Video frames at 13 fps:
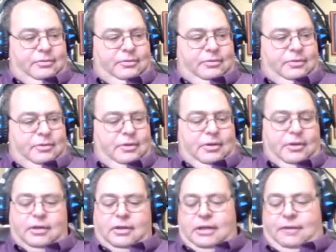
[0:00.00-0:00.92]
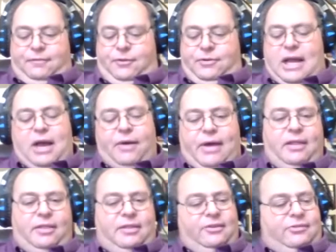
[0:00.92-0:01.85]
So the, the
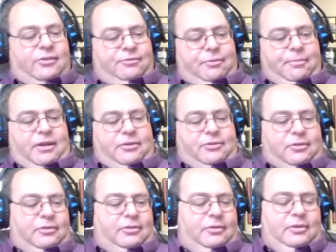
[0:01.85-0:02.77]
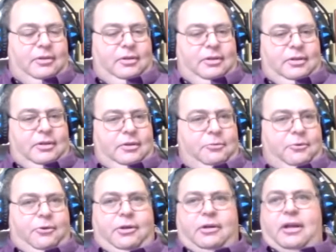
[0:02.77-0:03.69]
lawyer who's doing voir dire would go,
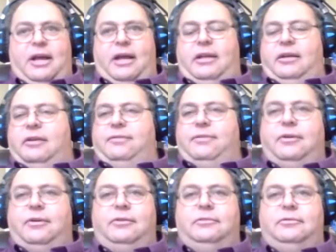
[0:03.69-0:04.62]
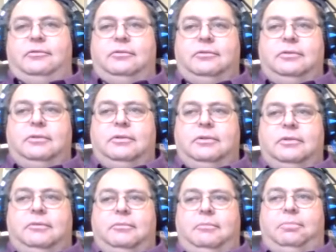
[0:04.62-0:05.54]
okay, Here's some more
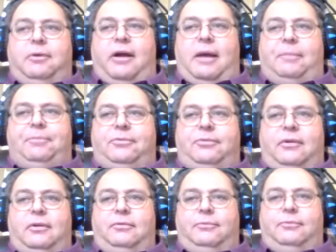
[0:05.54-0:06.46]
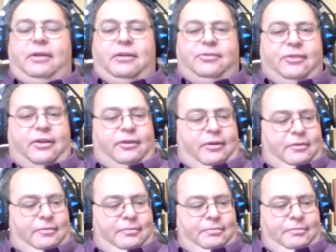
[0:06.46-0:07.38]
information the jury had.
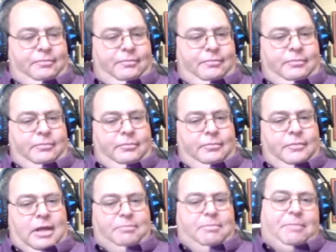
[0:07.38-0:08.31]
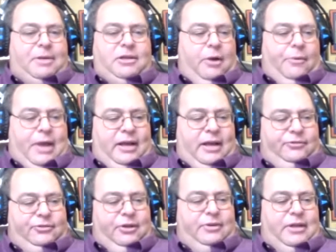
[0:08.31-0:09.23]
Coffee is unsafe
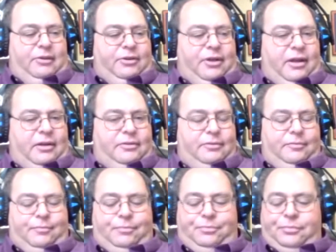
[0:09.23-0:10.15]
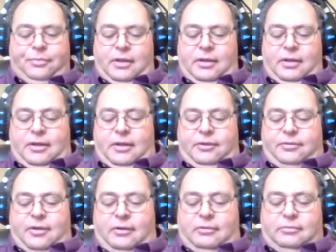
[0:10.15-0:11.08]
at
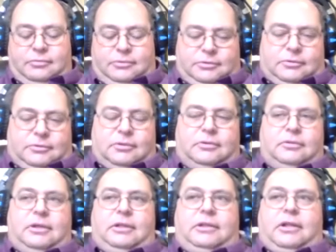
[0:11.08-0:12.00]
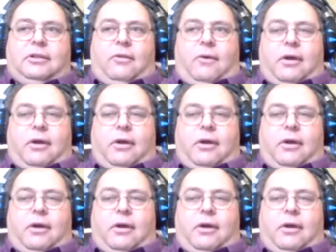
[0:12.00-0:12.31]
180 to 190 degrees.